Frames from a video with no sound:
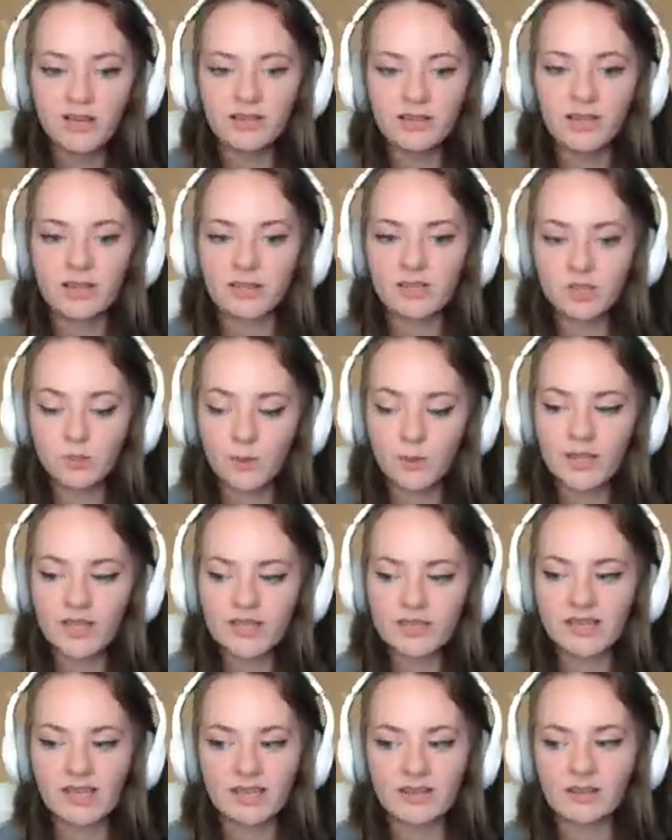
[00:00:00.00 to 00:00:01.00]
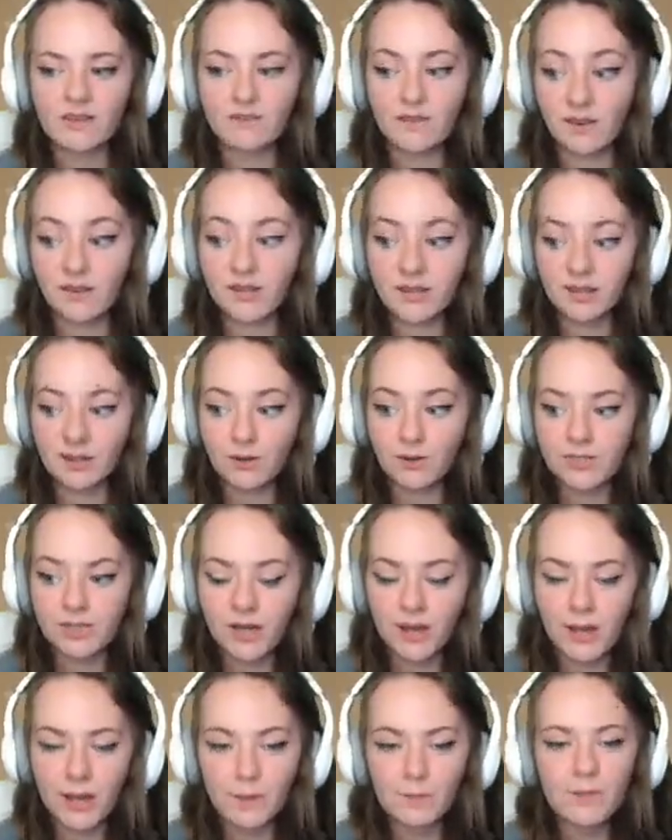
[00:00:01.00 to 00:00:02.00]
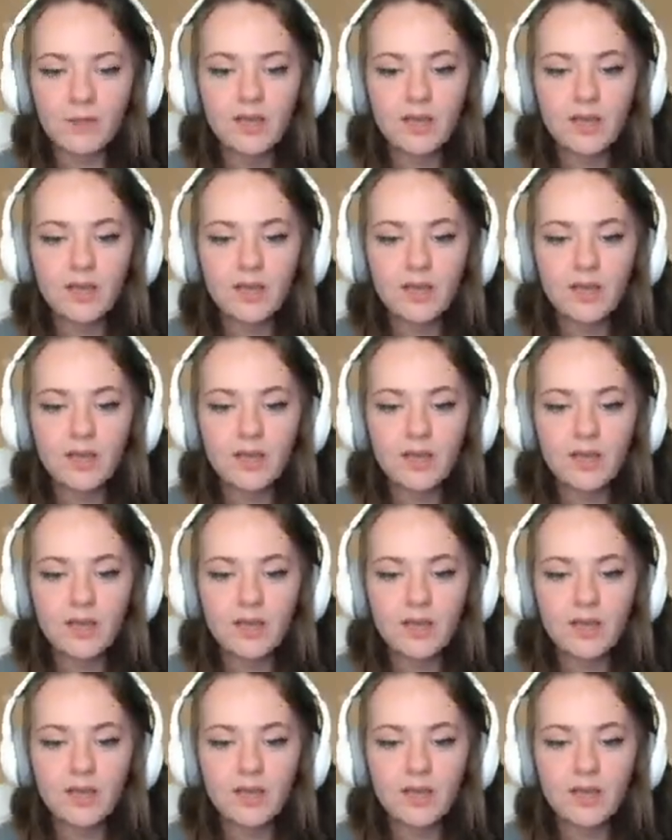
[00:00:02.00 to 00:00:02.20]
like sweets in a very long time.